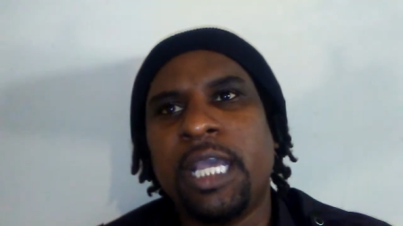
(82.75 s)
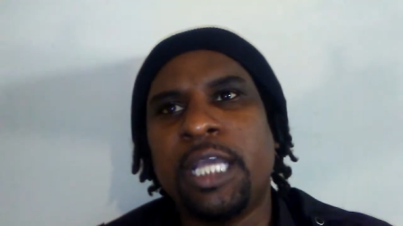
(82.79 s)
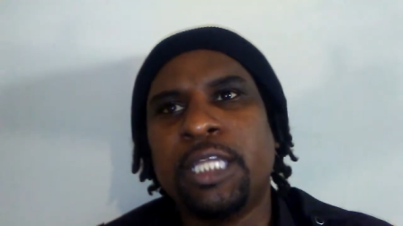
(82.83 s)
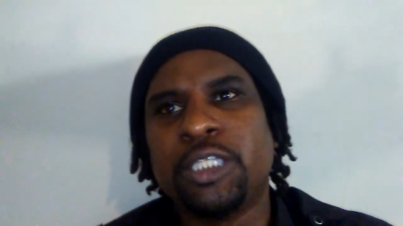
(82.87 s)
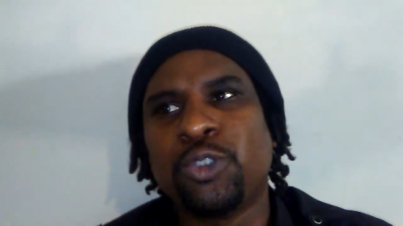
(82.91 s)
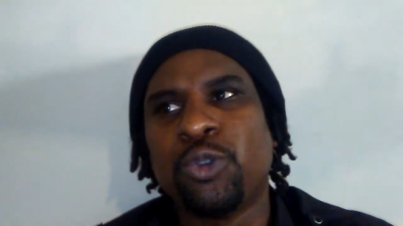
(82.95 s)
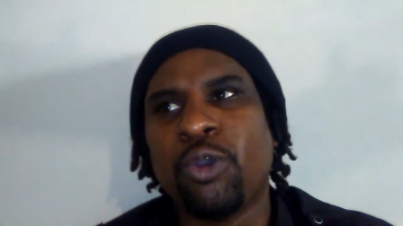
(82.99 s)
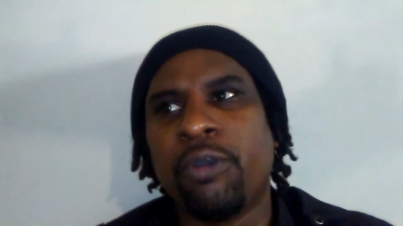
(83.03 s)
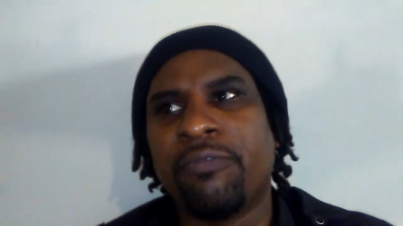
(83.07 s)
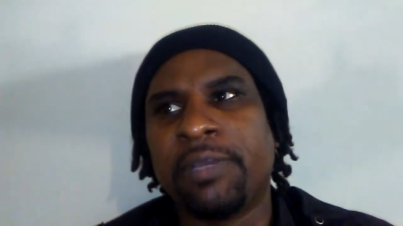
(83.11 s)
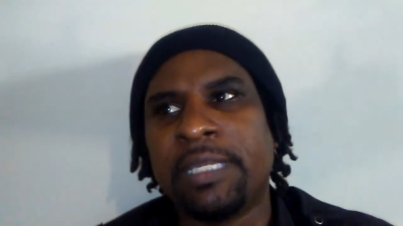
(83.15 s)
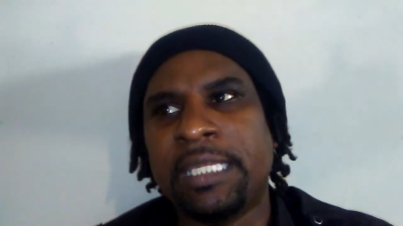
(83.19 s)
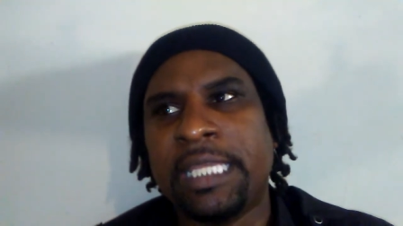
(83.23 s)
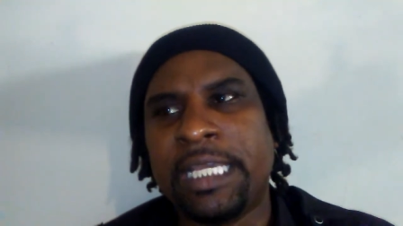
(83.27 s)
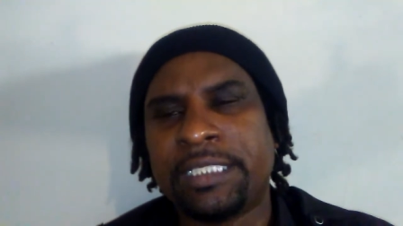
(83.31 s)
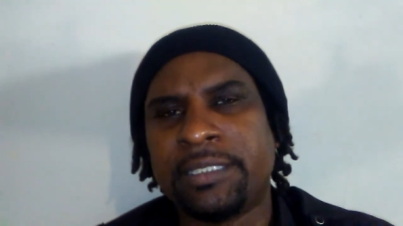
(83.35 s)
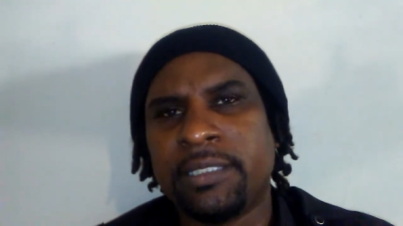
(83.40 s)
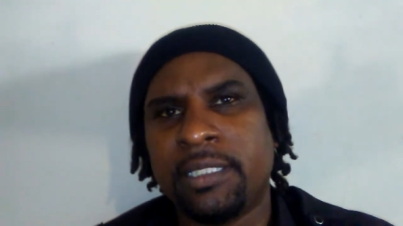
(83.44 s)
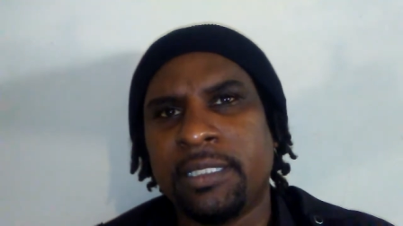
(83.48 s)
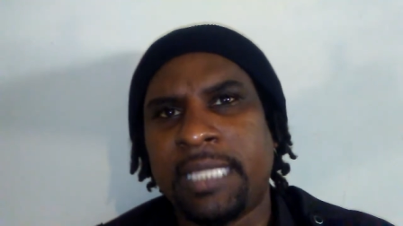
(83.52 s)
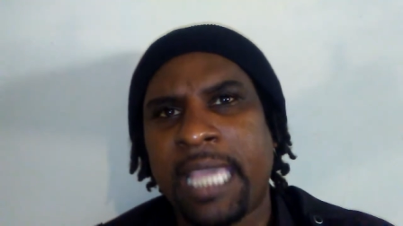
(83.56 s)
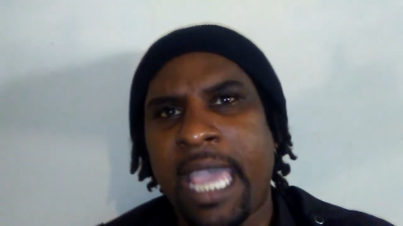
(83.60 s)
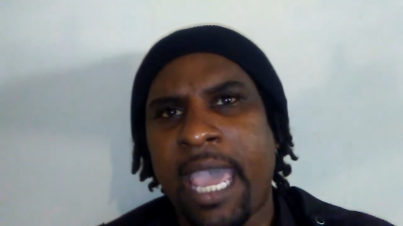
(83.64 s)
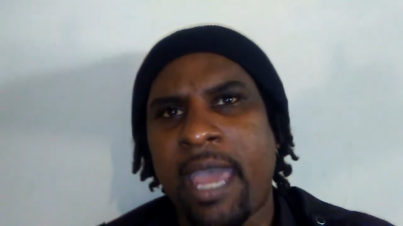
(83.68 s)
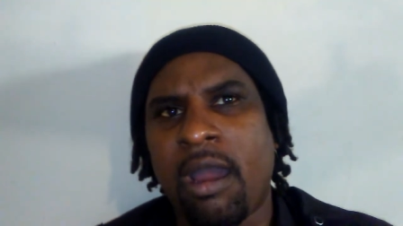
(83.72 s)
into a
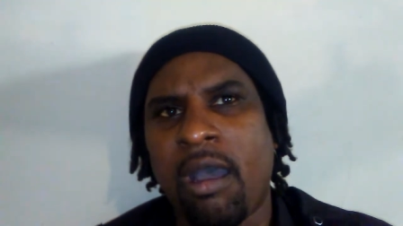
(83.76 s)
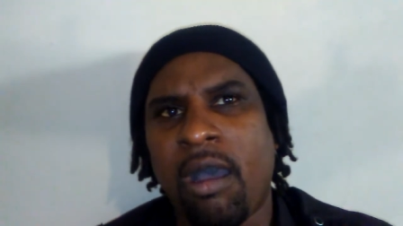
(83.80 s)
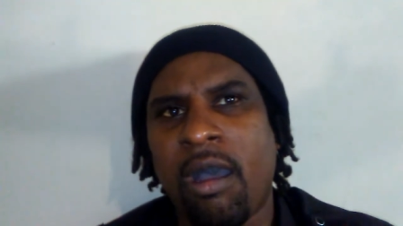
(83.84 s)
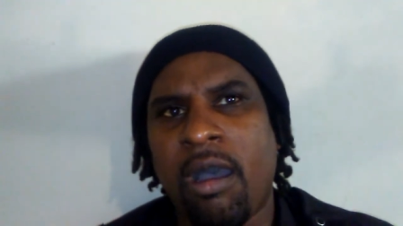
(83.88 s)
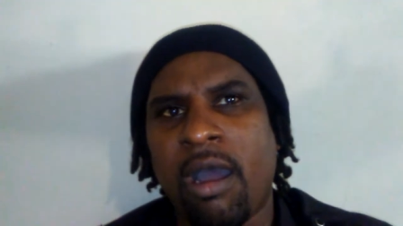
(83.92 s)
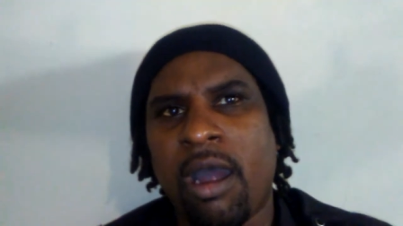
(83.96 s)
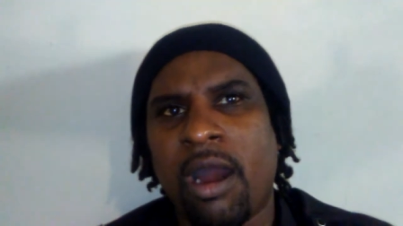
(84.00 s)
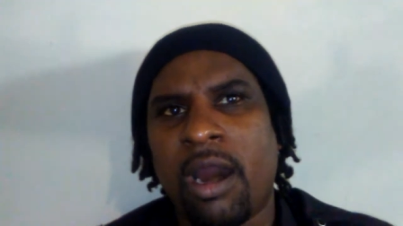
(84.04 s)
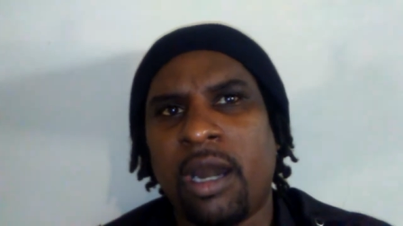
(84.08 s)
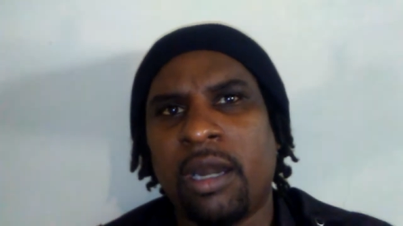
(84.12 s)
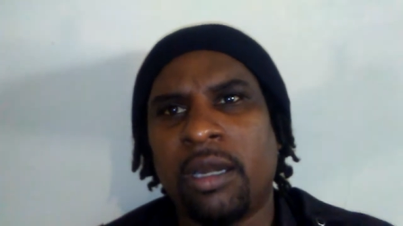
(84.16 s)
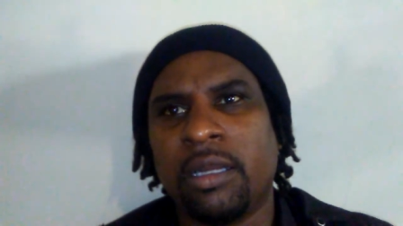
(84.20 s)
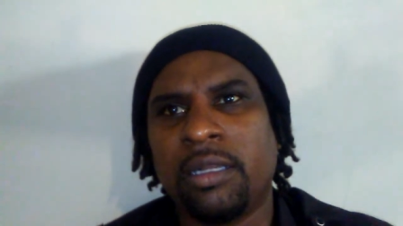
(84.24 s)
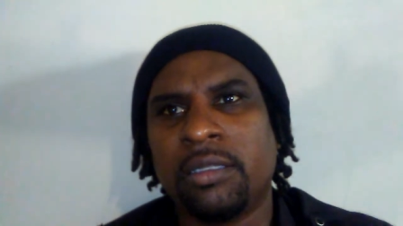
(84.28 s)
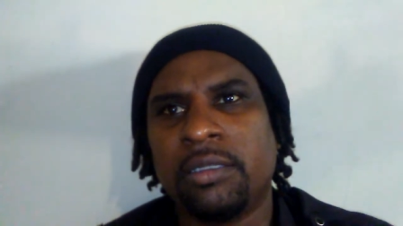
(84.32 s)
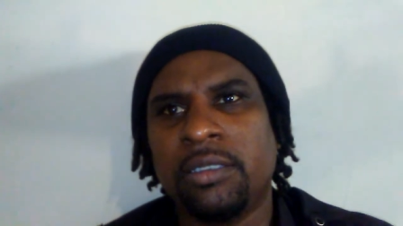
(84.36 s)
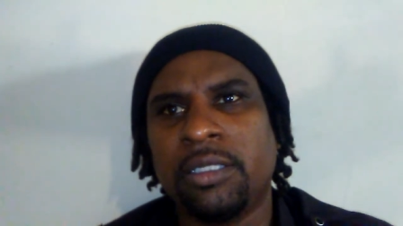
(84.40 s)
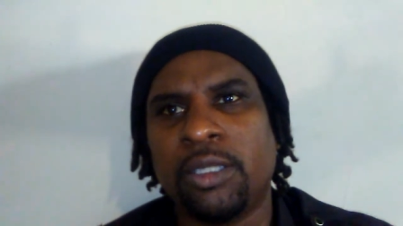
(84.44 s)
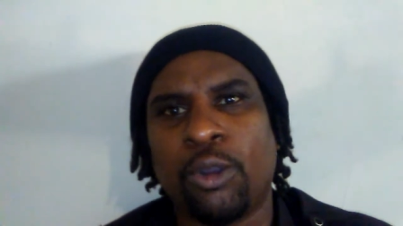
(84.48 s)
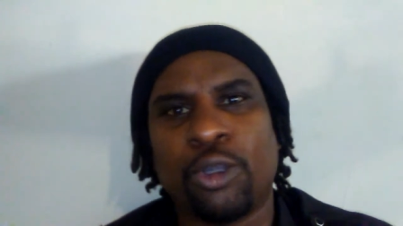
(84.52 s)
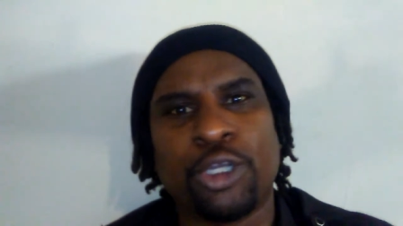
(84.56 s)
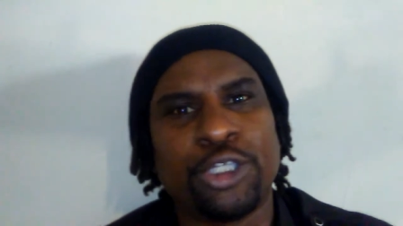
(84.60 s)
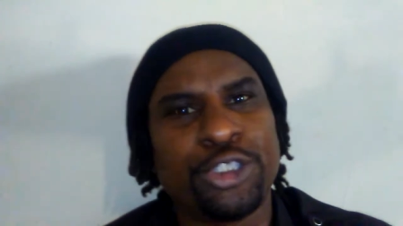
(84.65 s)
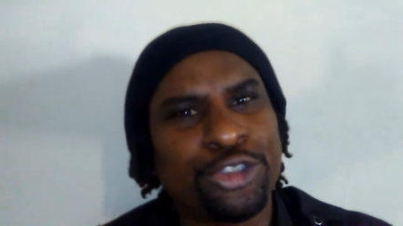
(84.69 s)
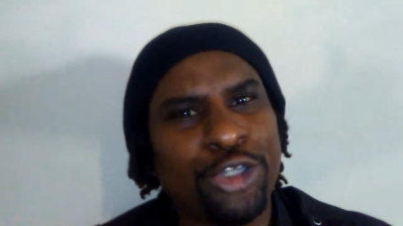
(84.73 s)
religion that are
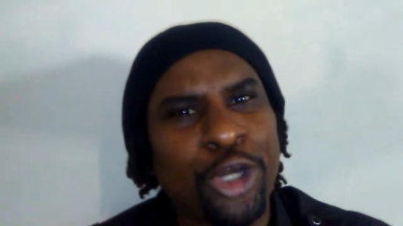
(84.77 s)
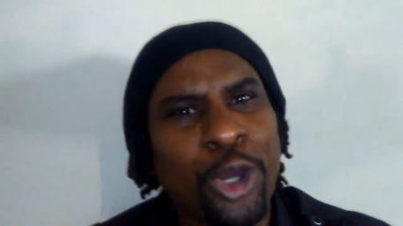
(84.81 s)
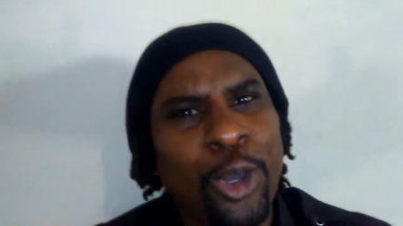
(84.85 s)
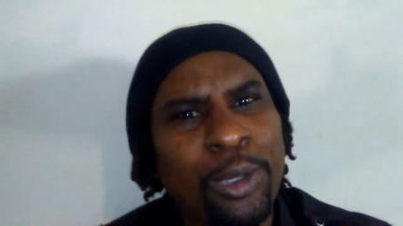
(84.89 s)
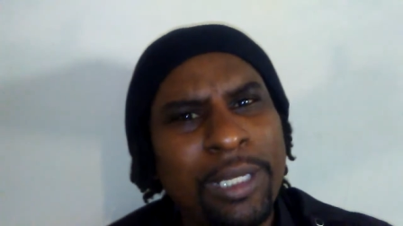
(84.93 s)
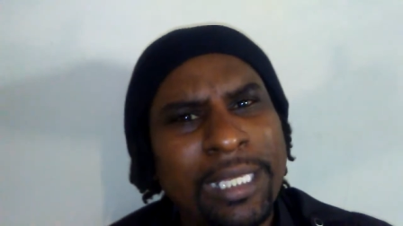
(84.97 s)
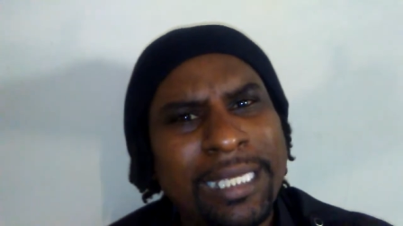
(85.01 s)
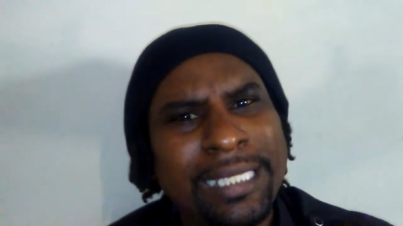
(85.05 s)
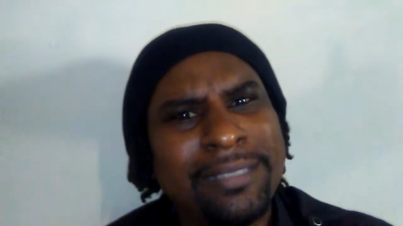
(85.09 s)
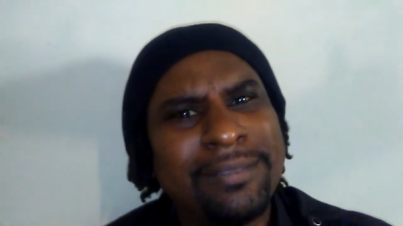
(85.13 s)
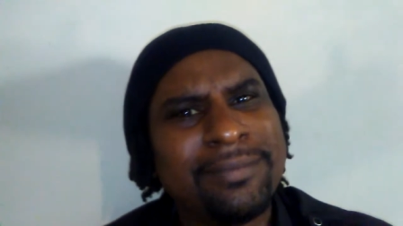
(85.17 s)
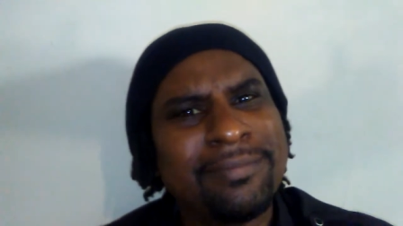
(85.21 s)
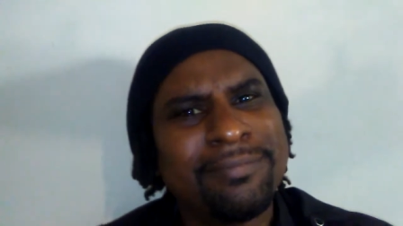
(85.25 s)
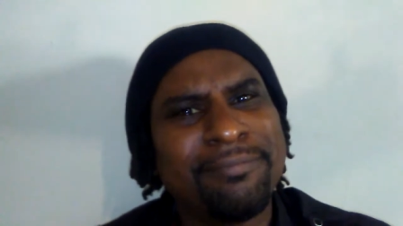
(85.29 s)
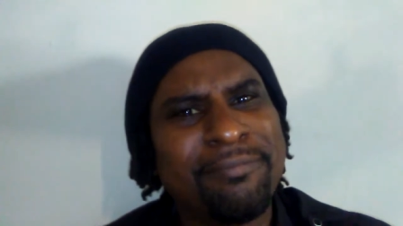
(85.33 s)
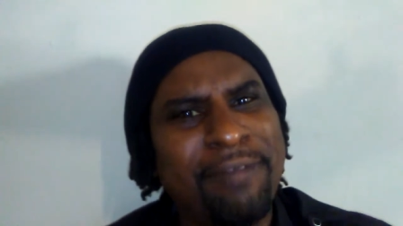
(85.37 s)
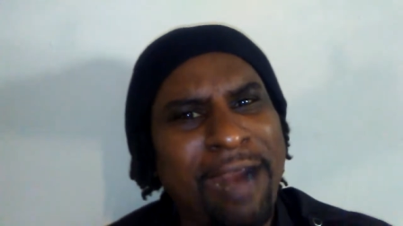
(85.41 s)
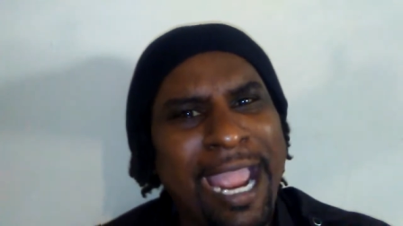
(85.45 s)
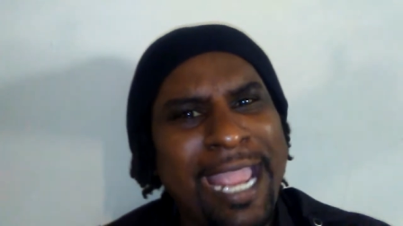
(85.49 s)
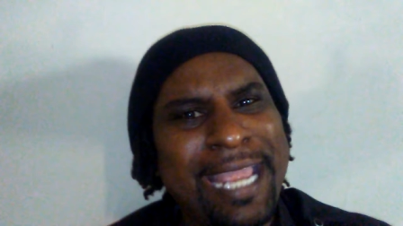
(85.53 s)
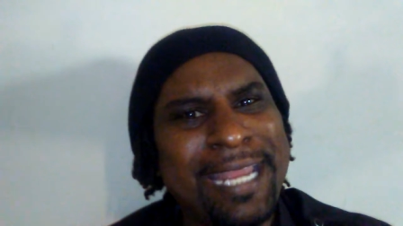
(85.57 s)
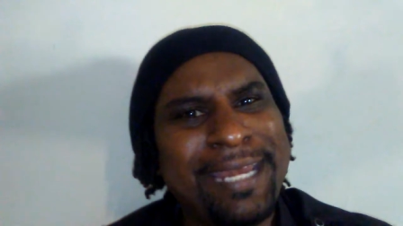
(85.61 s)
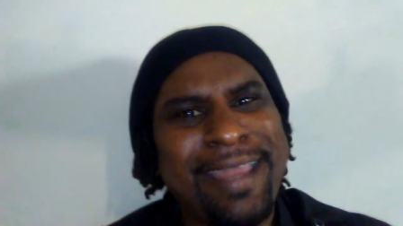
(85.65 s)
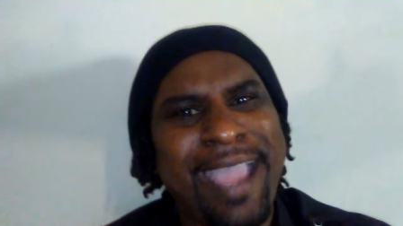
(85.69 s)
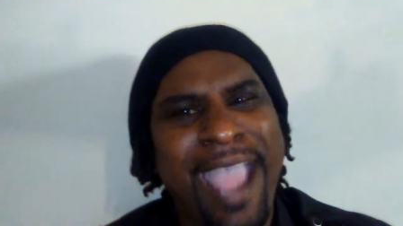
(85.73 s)
controlling,
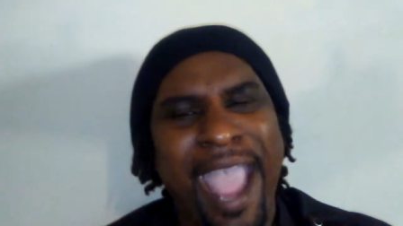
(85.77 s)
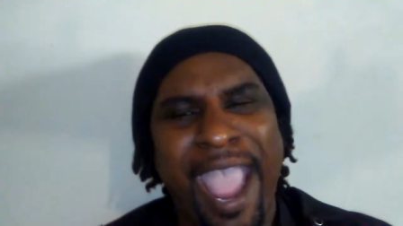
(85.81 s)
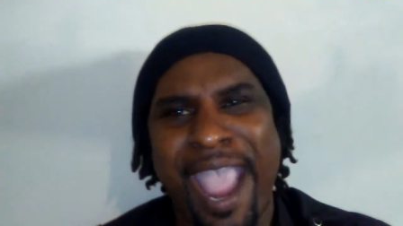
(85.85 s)
right?